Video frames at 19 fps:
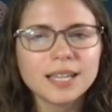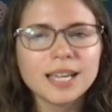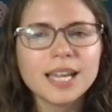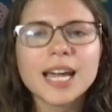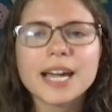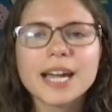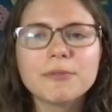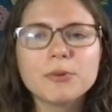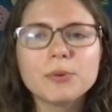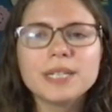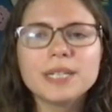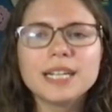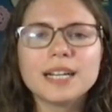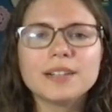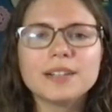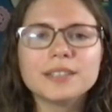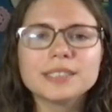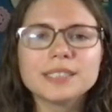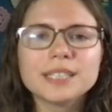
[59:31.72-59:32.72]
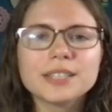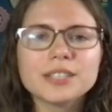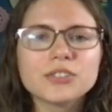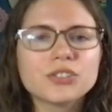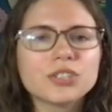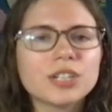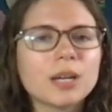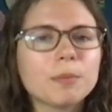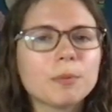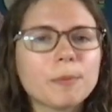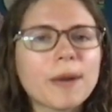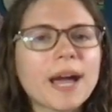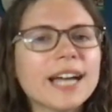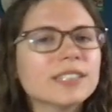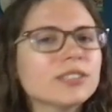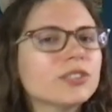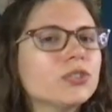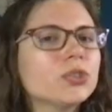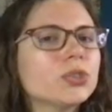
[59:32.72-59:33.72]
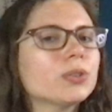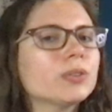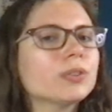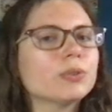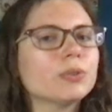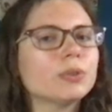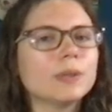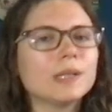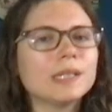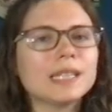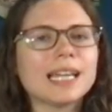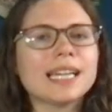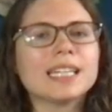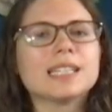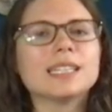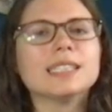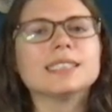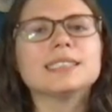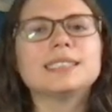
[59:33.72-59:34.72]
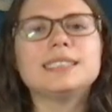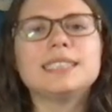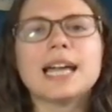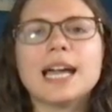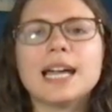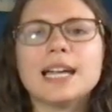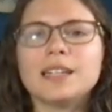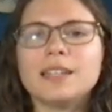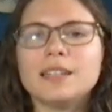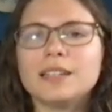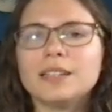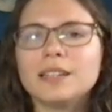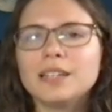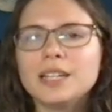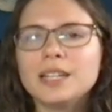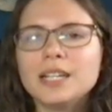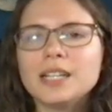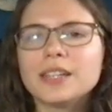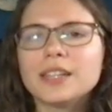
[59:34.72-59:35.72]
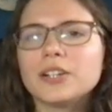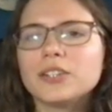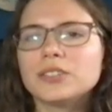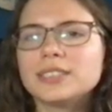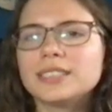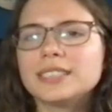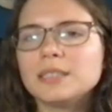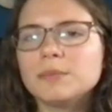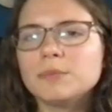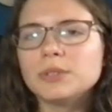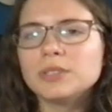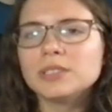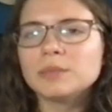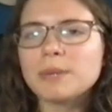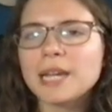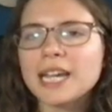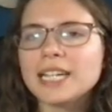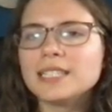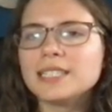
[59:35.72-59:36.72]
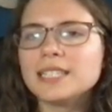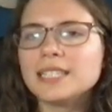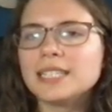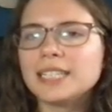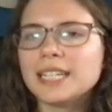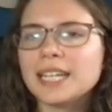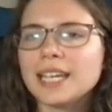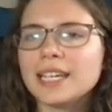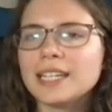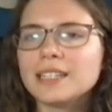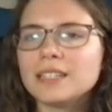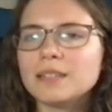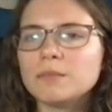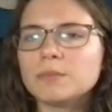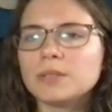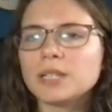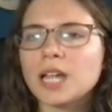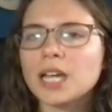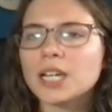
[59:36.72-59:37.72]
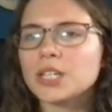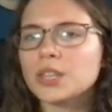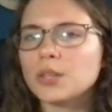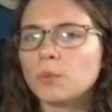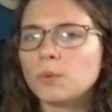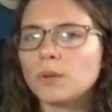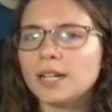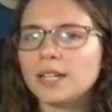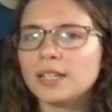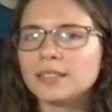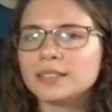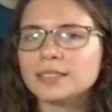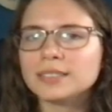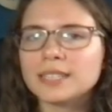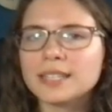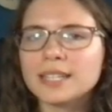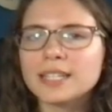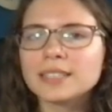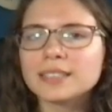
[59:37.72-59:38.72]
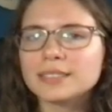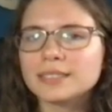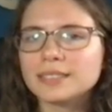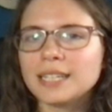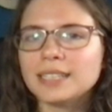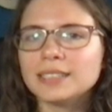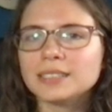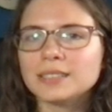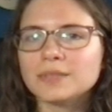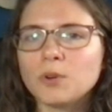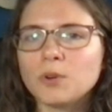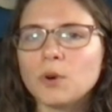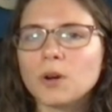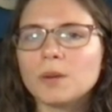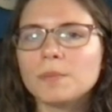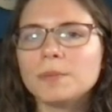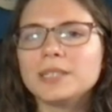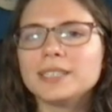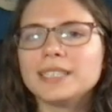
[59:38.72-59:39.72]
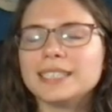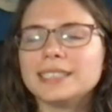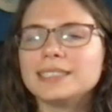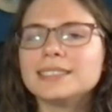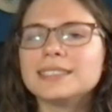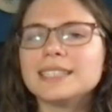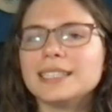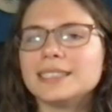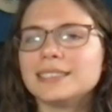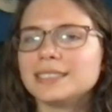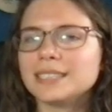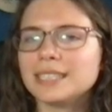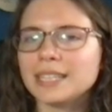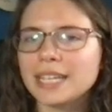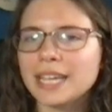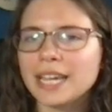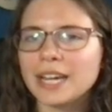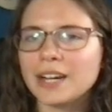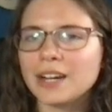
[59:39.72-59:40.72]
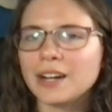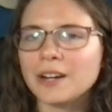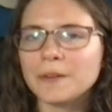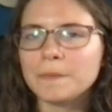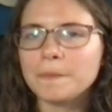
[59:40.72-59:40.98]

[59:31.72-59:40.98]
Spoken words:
Everyone else on the ship, passenger and crew alike, is dead. There are symbols painted in ink and blood on the walls, thick scents of horrible incense in the air.